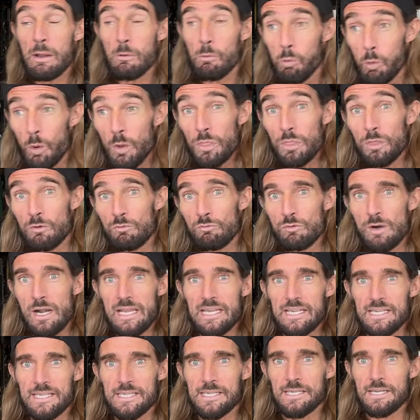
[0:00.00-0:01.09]
I won the
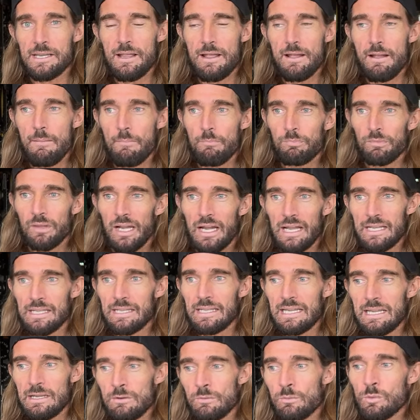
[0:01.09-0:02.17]
race. And
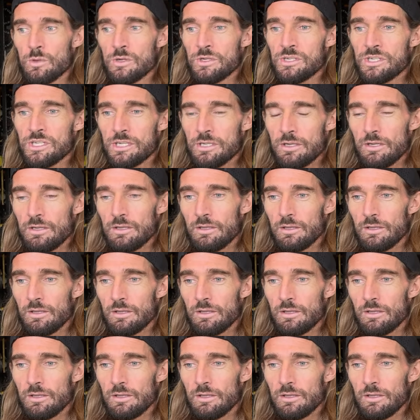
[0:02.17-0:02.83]
it was